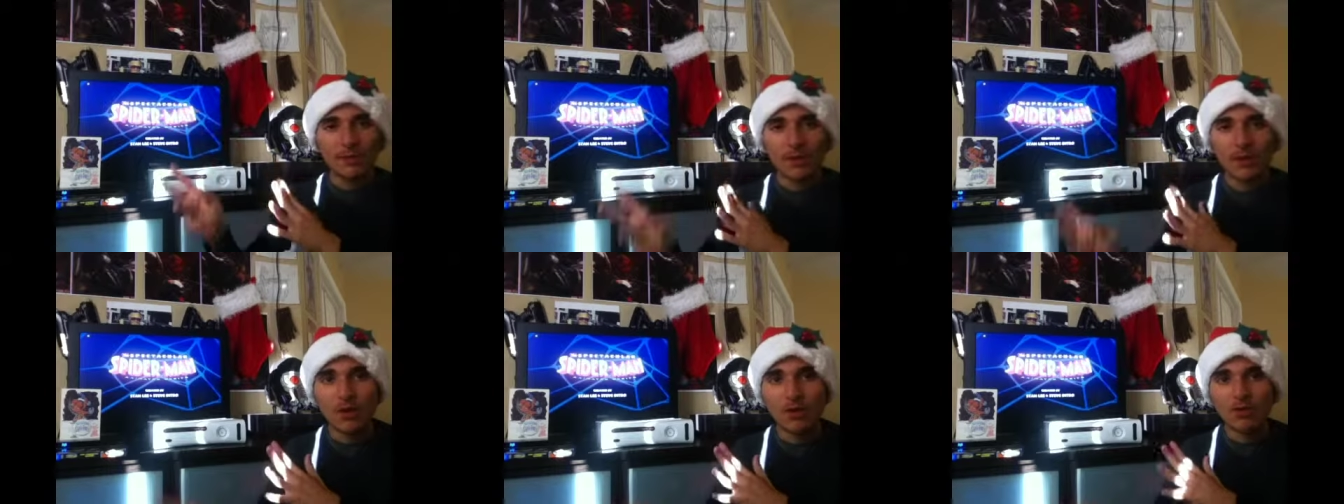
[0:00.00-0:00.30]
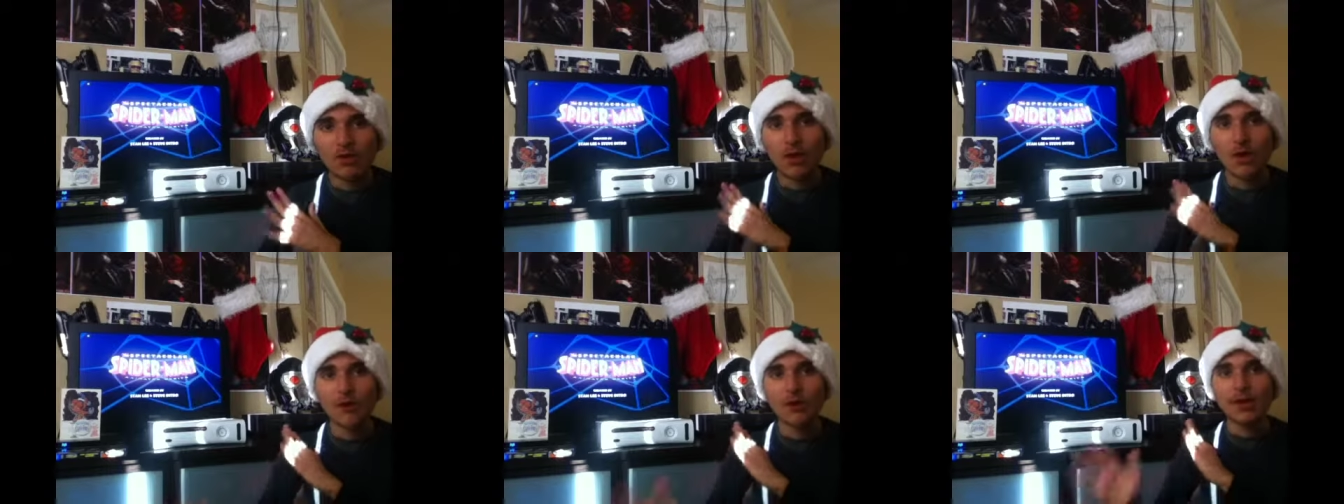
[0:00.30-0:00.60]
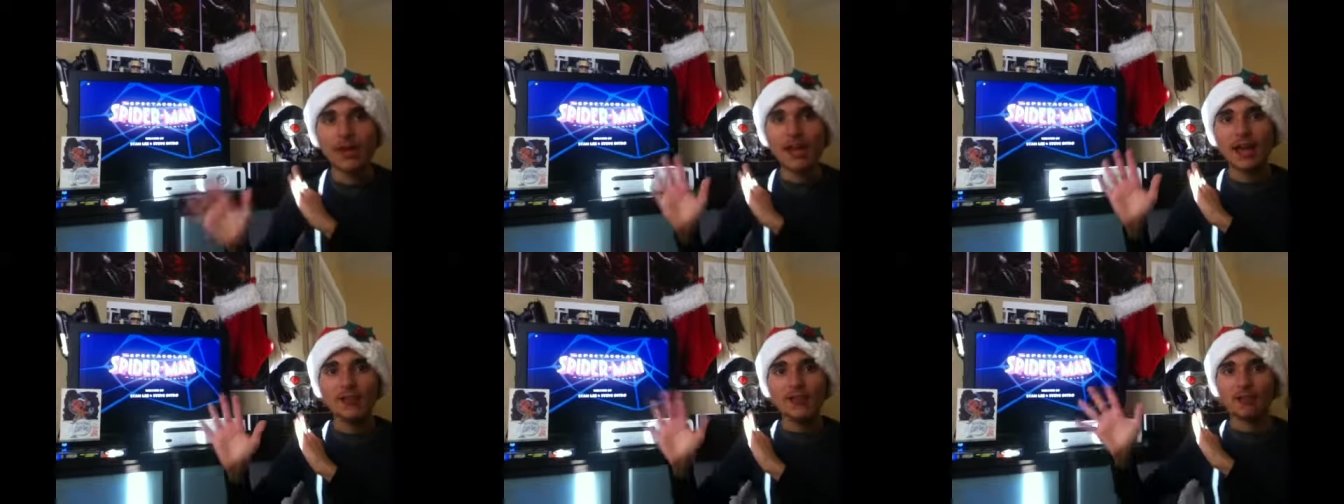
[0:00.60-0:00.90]
They already had
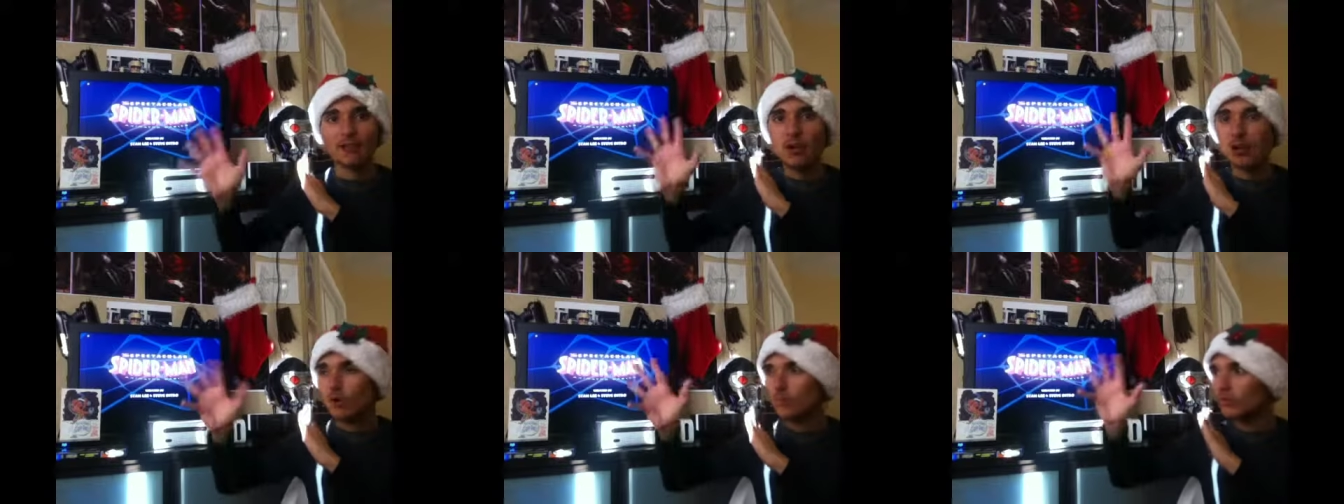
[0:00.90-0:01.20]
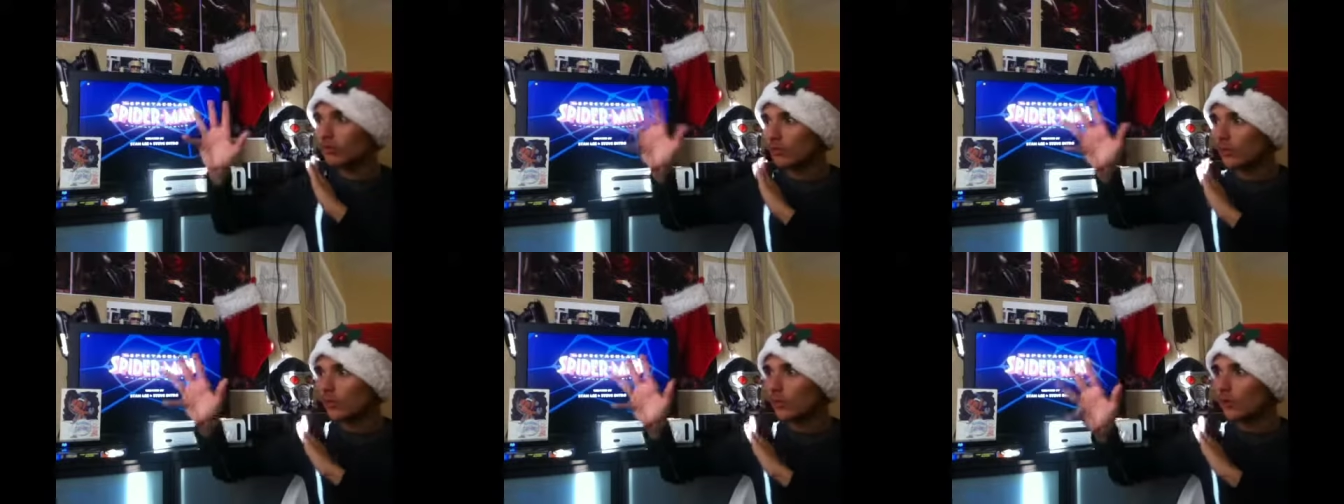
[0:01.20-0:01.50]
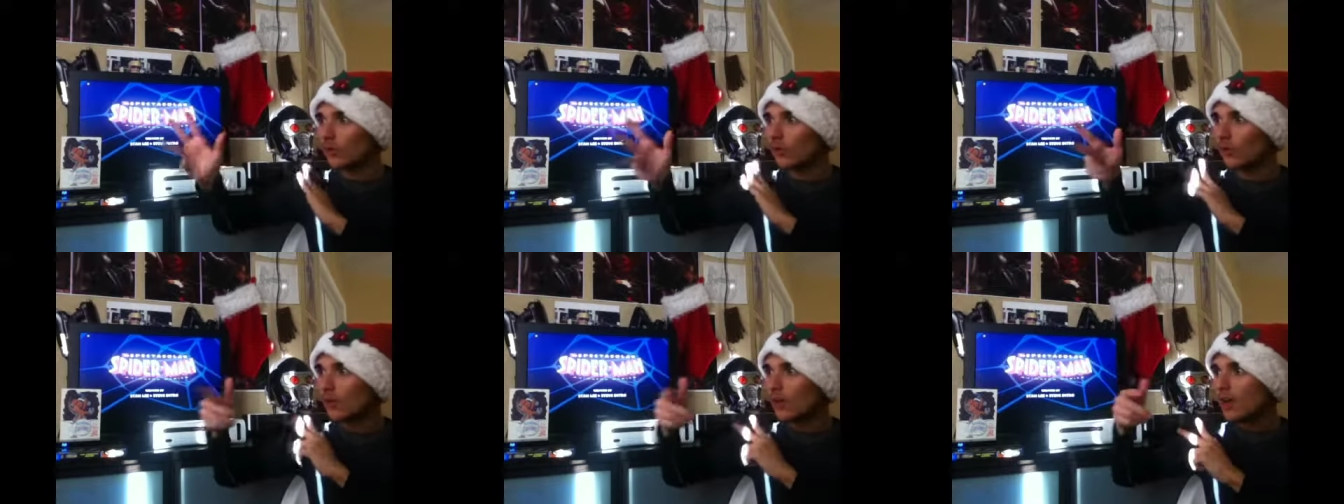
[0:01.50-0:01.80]
their own little
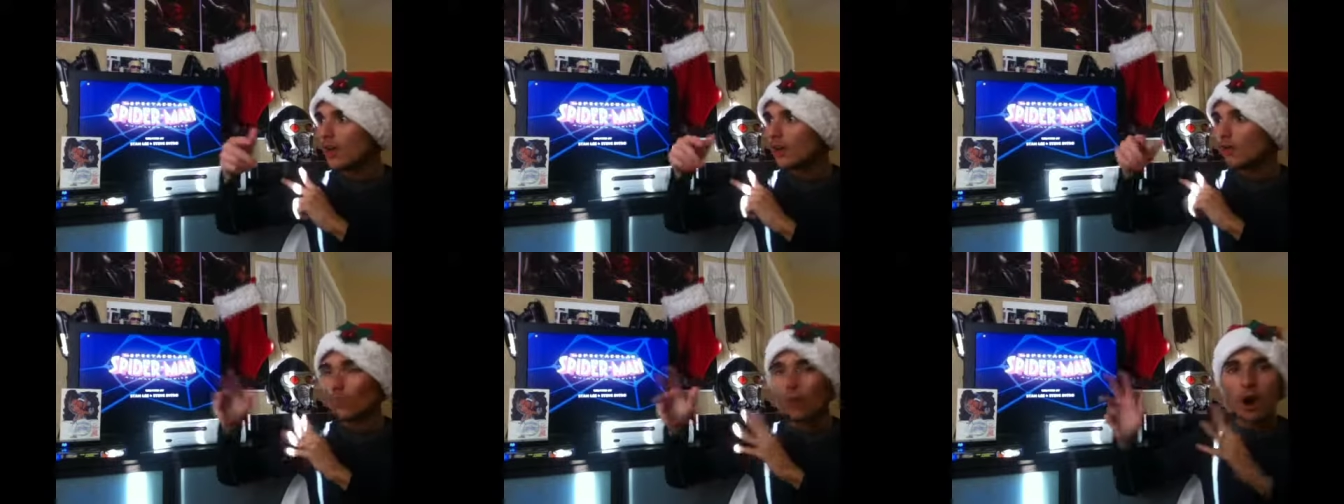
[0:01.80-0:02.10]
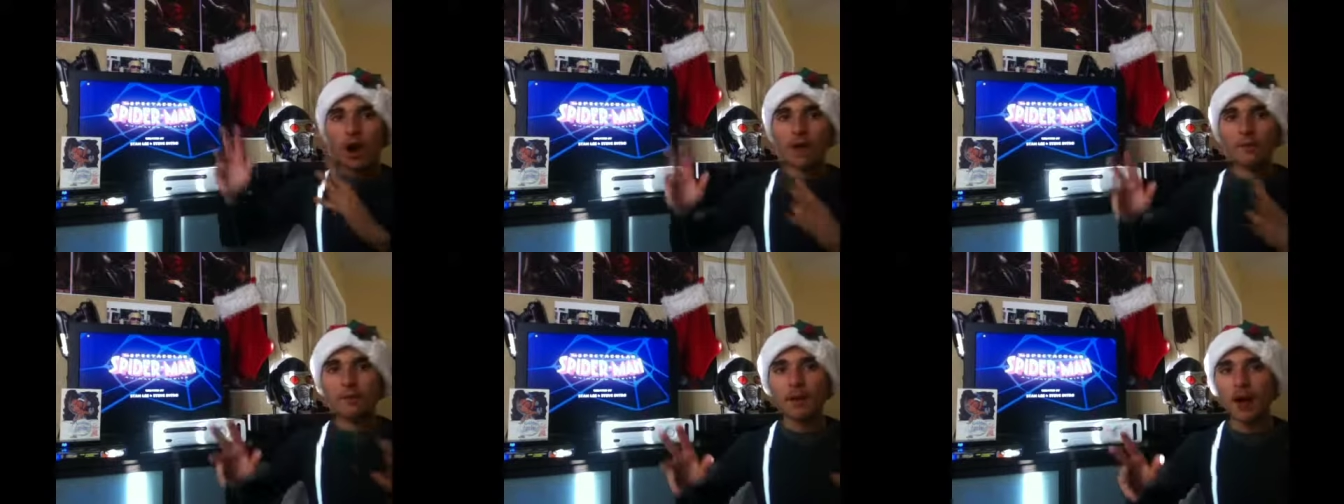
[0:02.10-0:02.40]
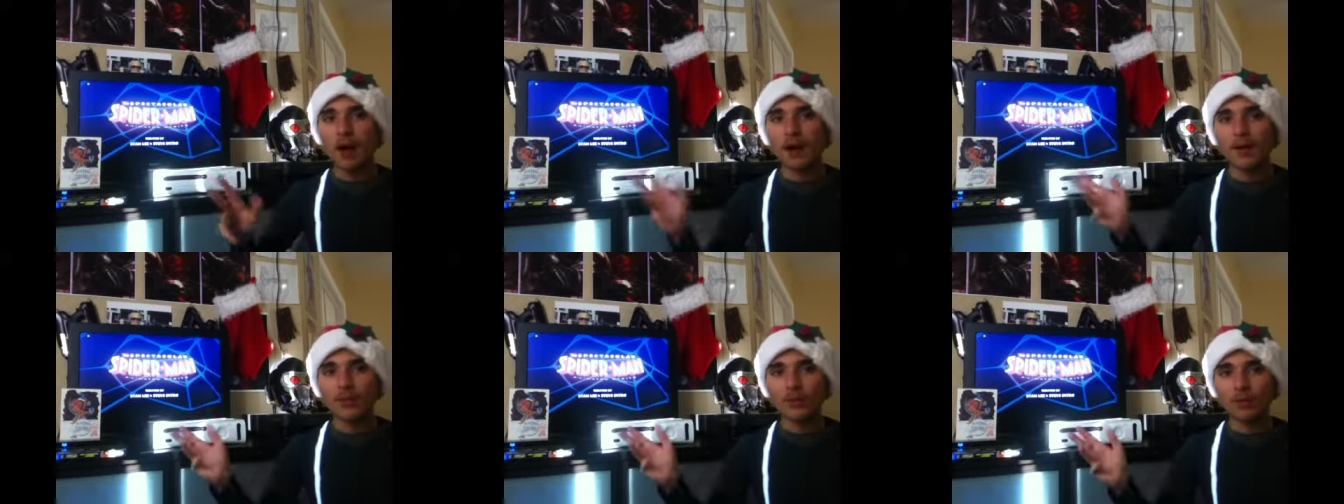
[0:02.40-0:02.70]
walk-bys
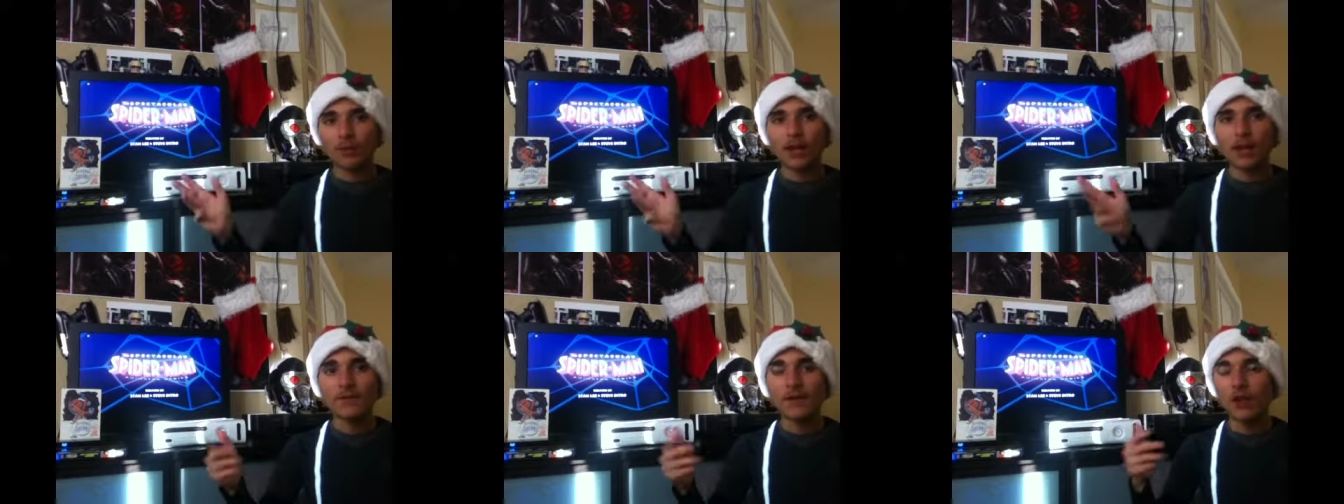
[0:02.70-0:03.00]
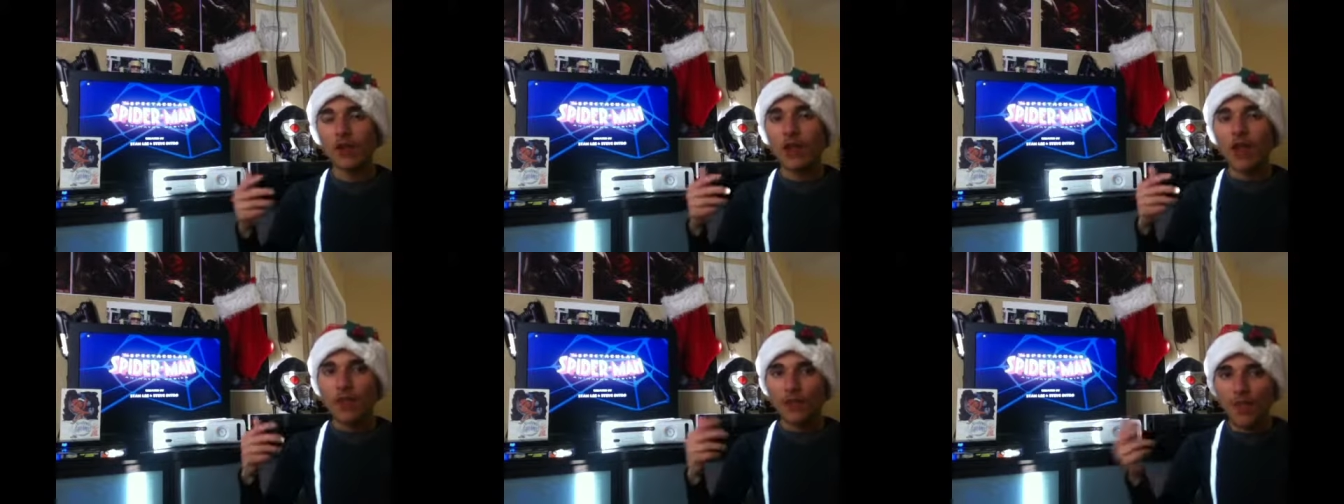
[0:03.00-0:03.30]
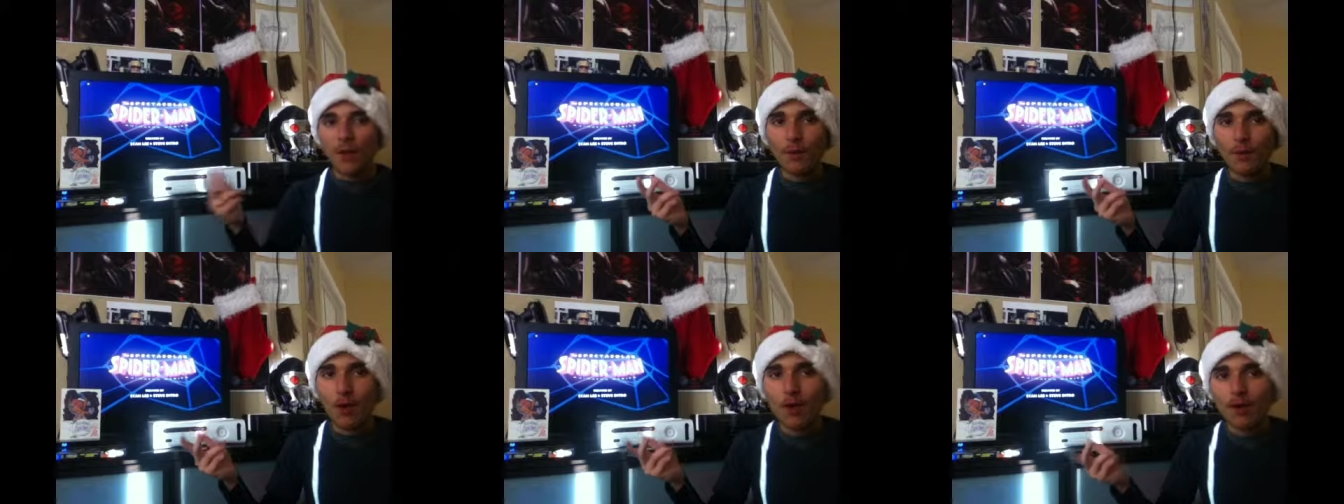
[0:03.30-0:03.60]
or whatever. They were
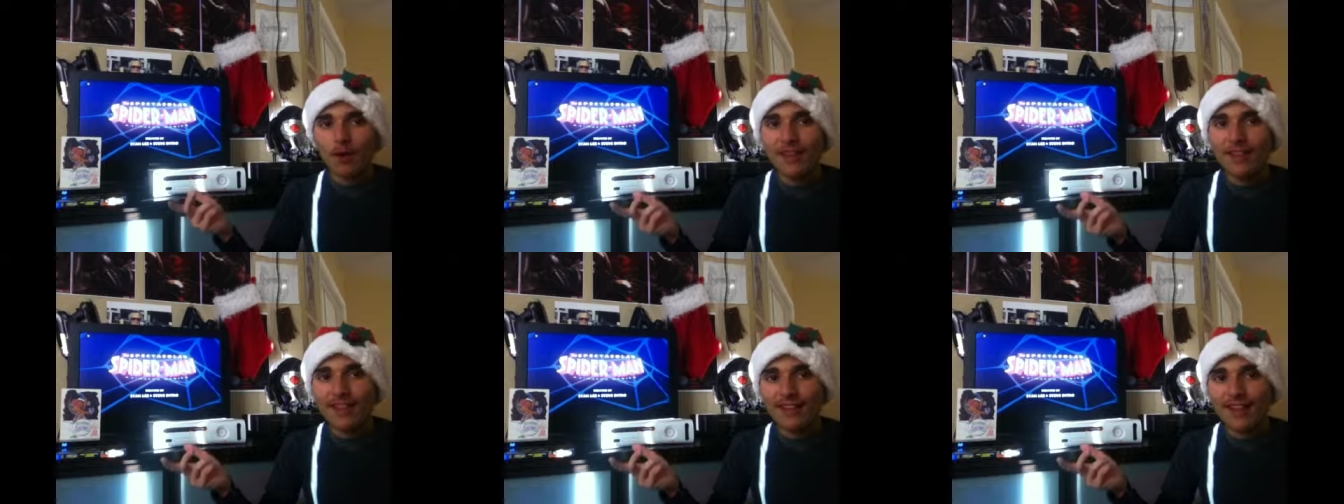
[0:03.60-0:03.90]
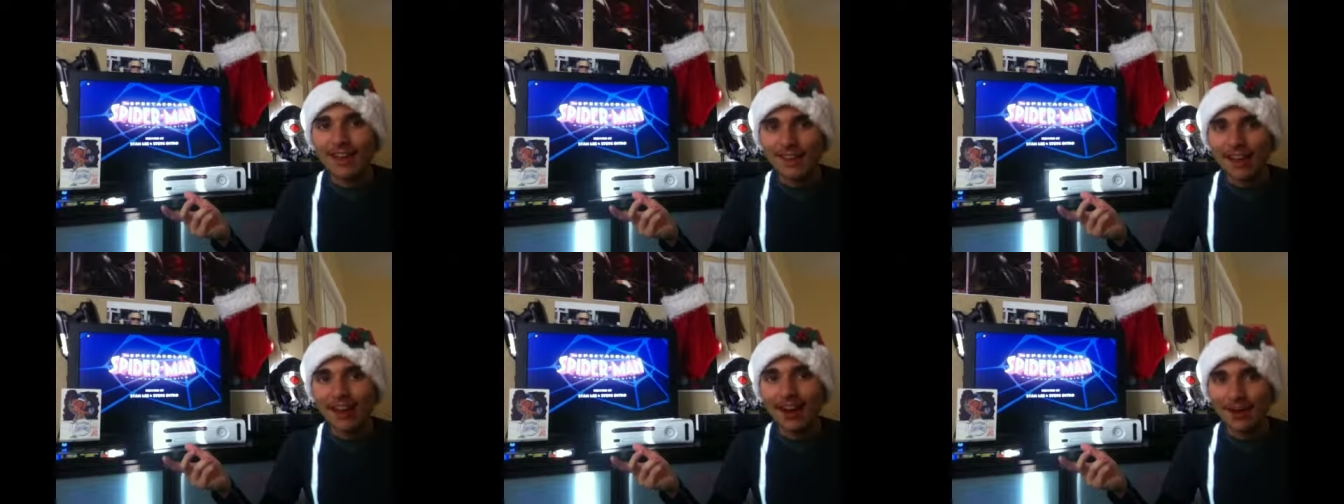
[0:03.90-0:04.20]
already set up.